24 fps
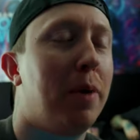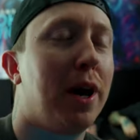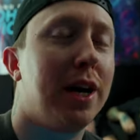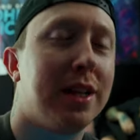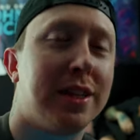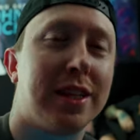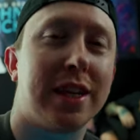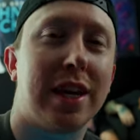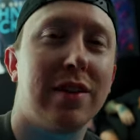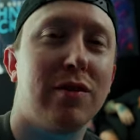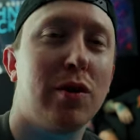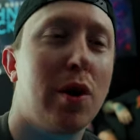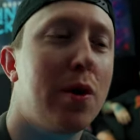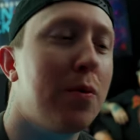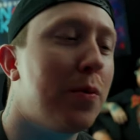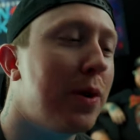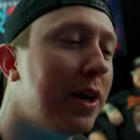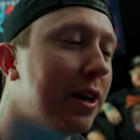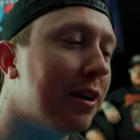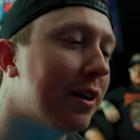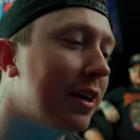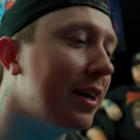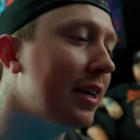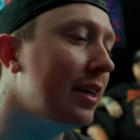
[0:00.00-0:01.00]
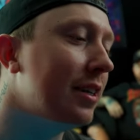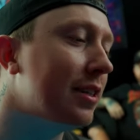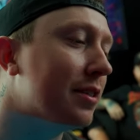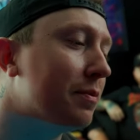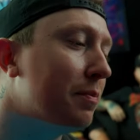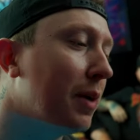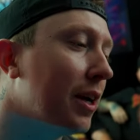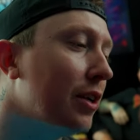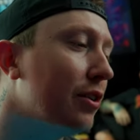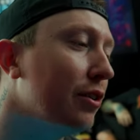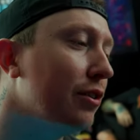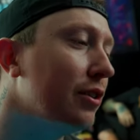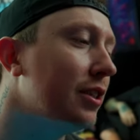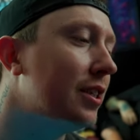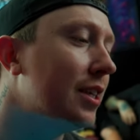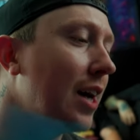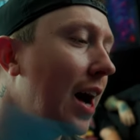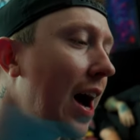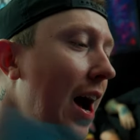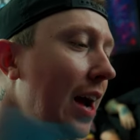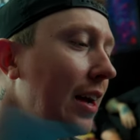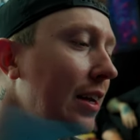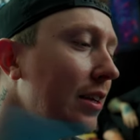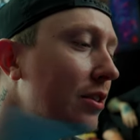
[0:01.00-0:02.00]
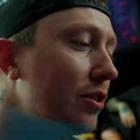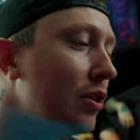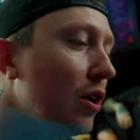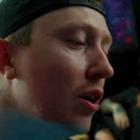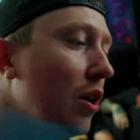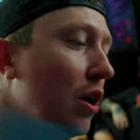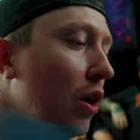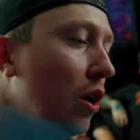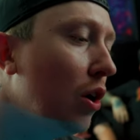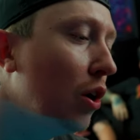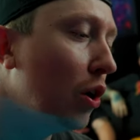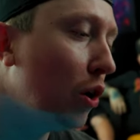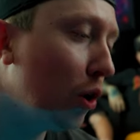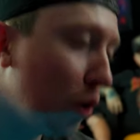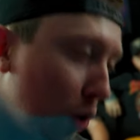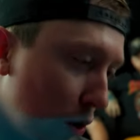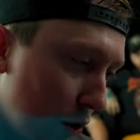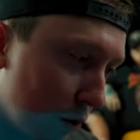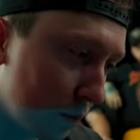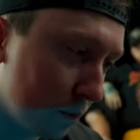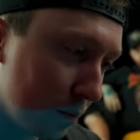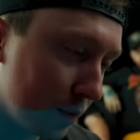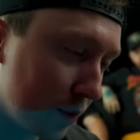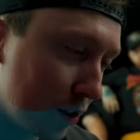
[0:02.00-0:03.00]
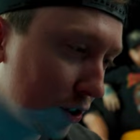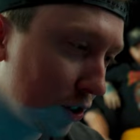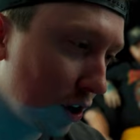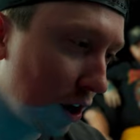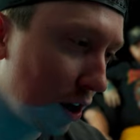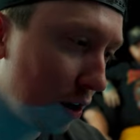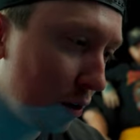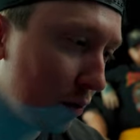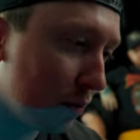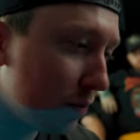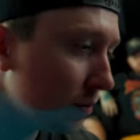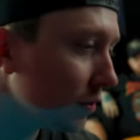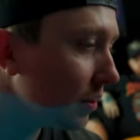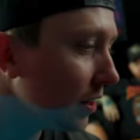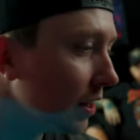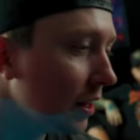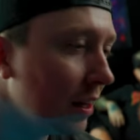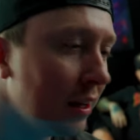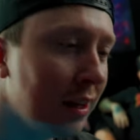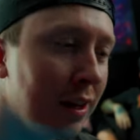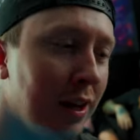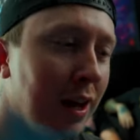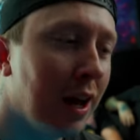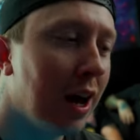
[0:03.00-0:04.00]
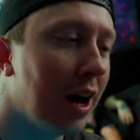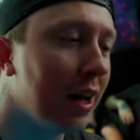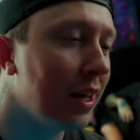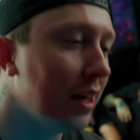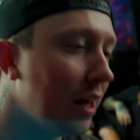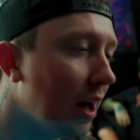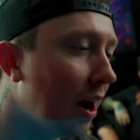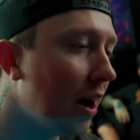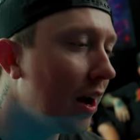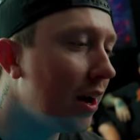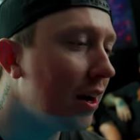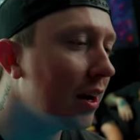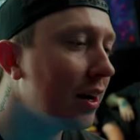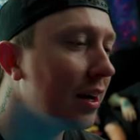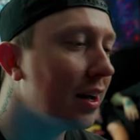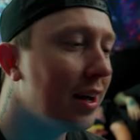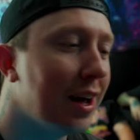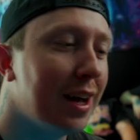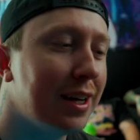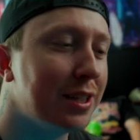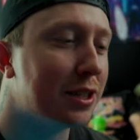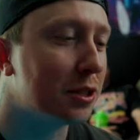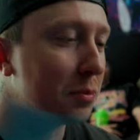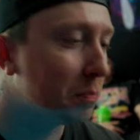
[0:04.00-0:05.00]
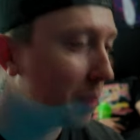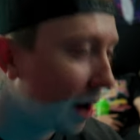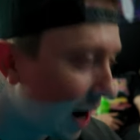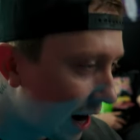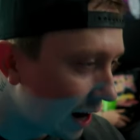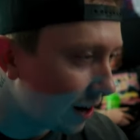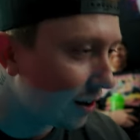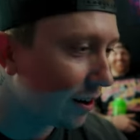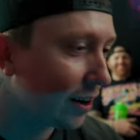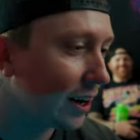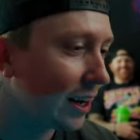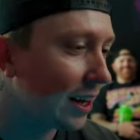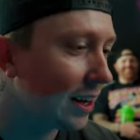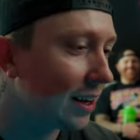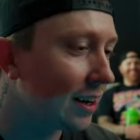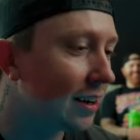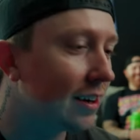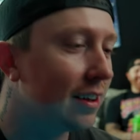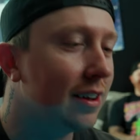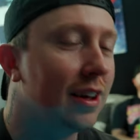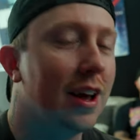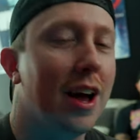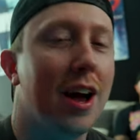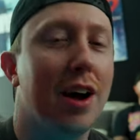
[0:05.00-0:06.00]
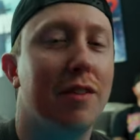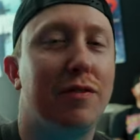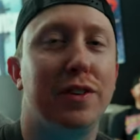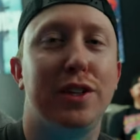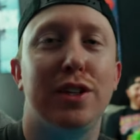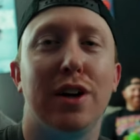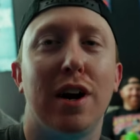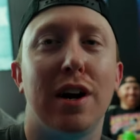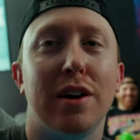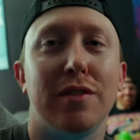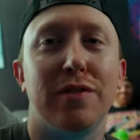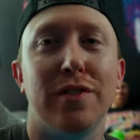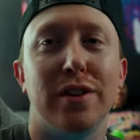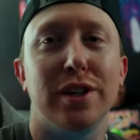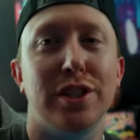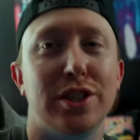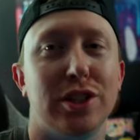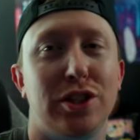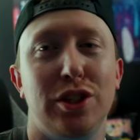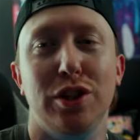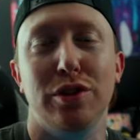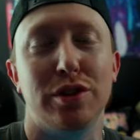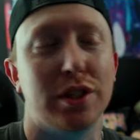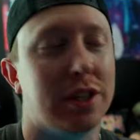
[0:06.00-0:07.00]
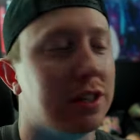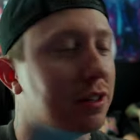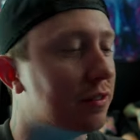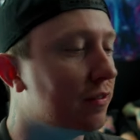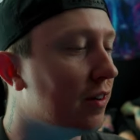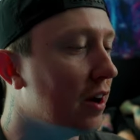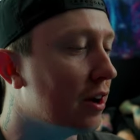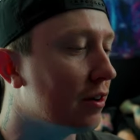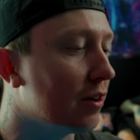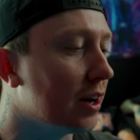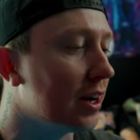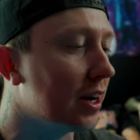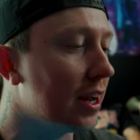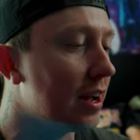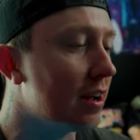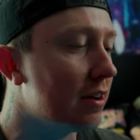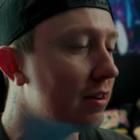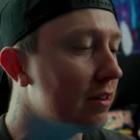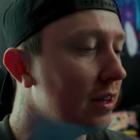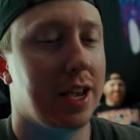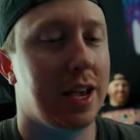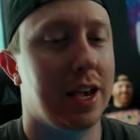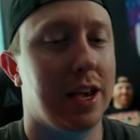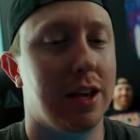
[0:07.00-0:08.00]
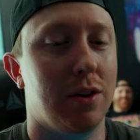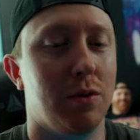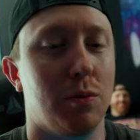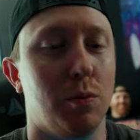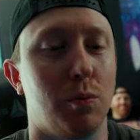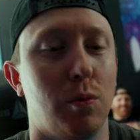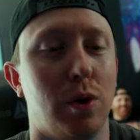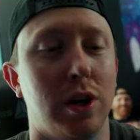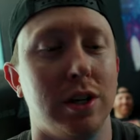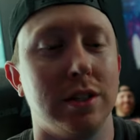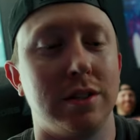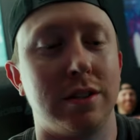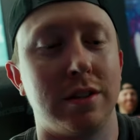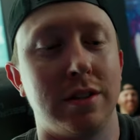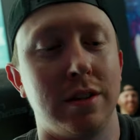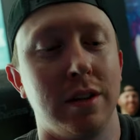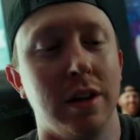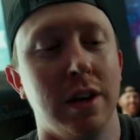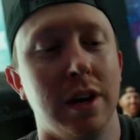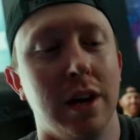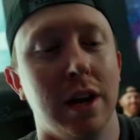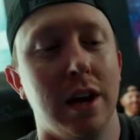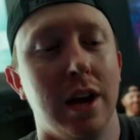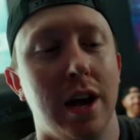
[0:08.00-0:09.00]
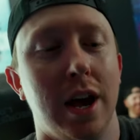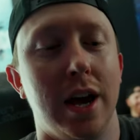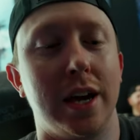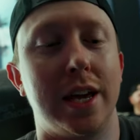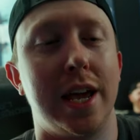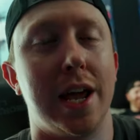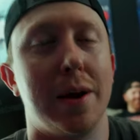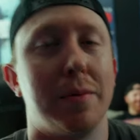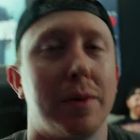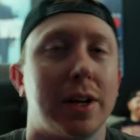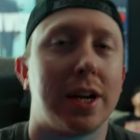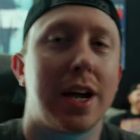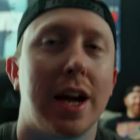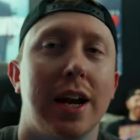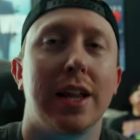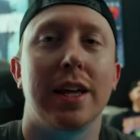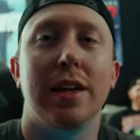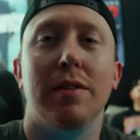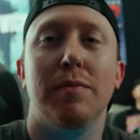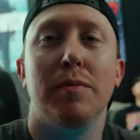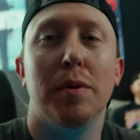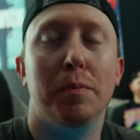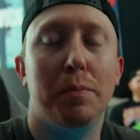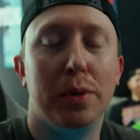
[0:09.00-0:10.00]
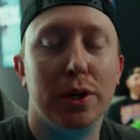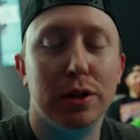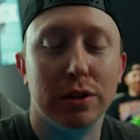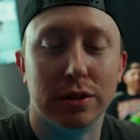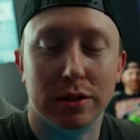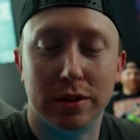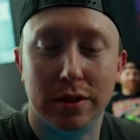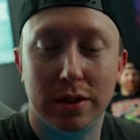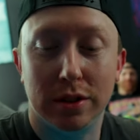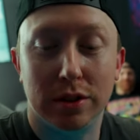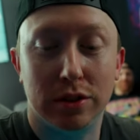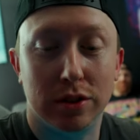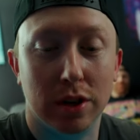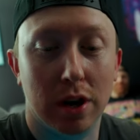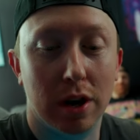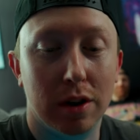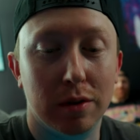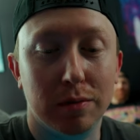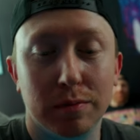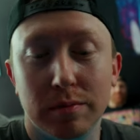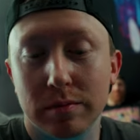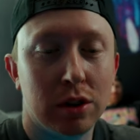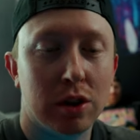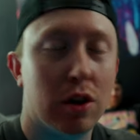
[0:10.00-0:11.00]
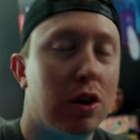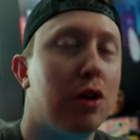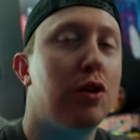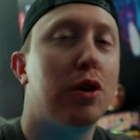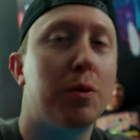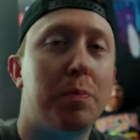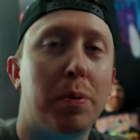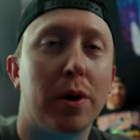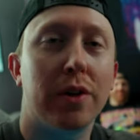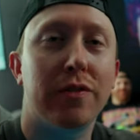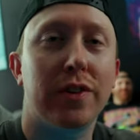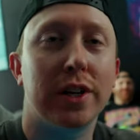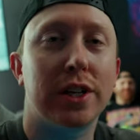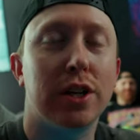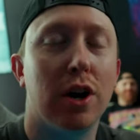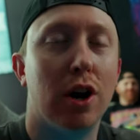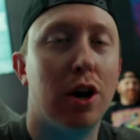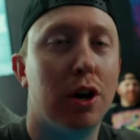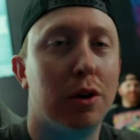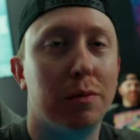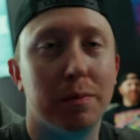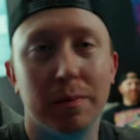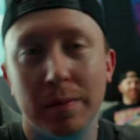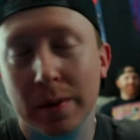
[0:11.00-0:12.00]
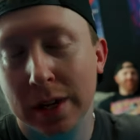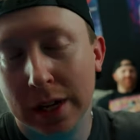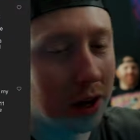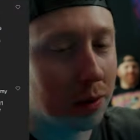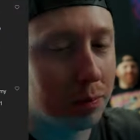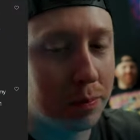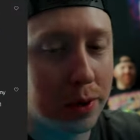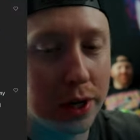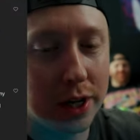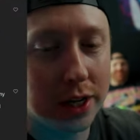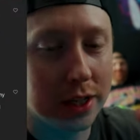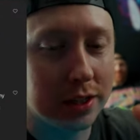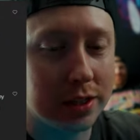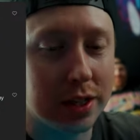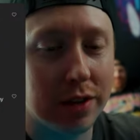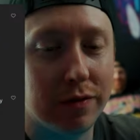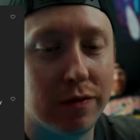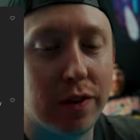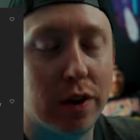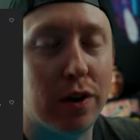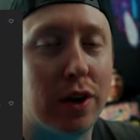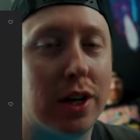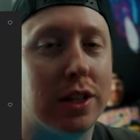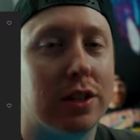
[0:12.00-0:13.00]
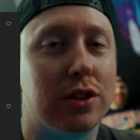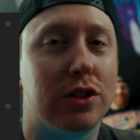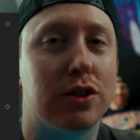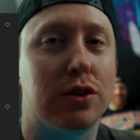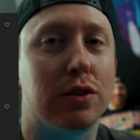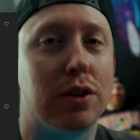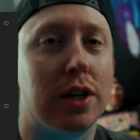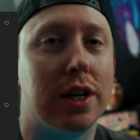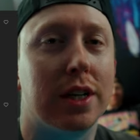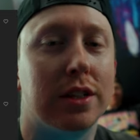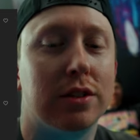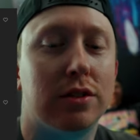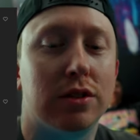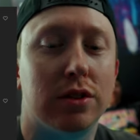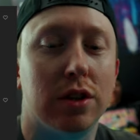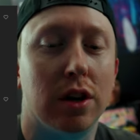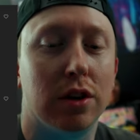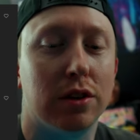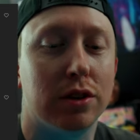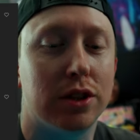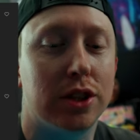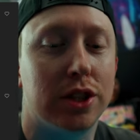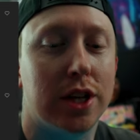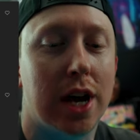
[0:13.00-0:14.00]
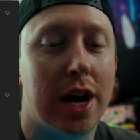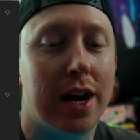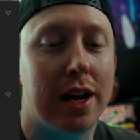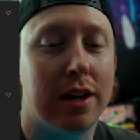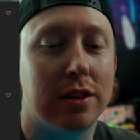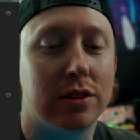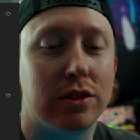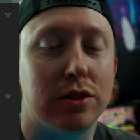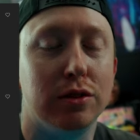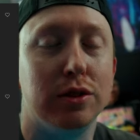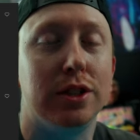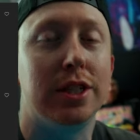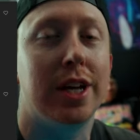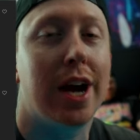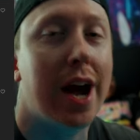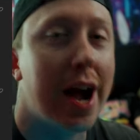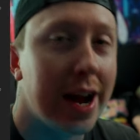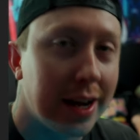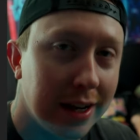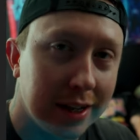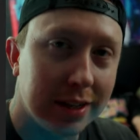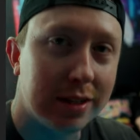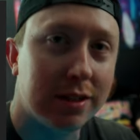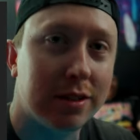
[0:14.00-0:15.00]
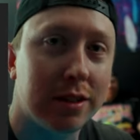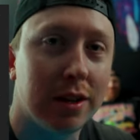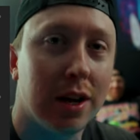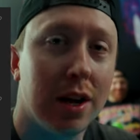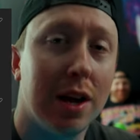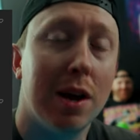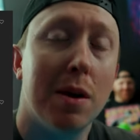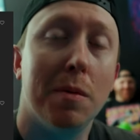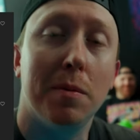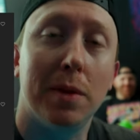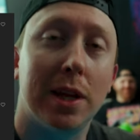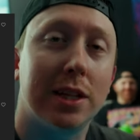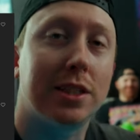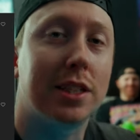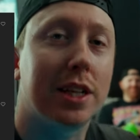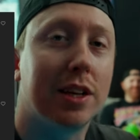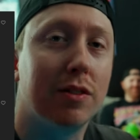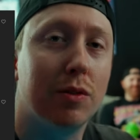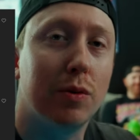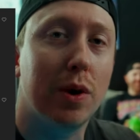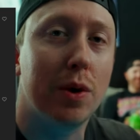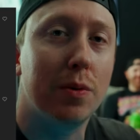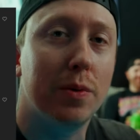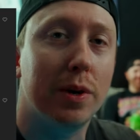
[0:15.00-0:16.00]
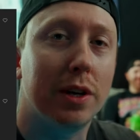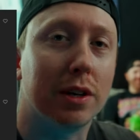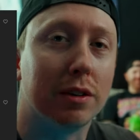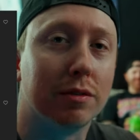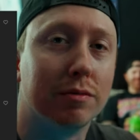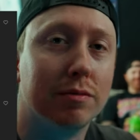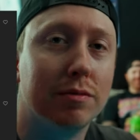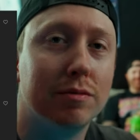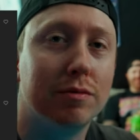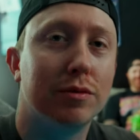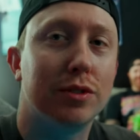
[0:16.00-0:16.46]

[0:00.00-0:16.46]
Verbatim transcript: But the giveaway winner is my dude, Titus Holm. So a young, aspiring photographer just using his phone right now and wants a camera to kind of give him a boost. So going to a perfect home. I'll put his info on the screen. So shout out to Titus. That's the giveaway winner.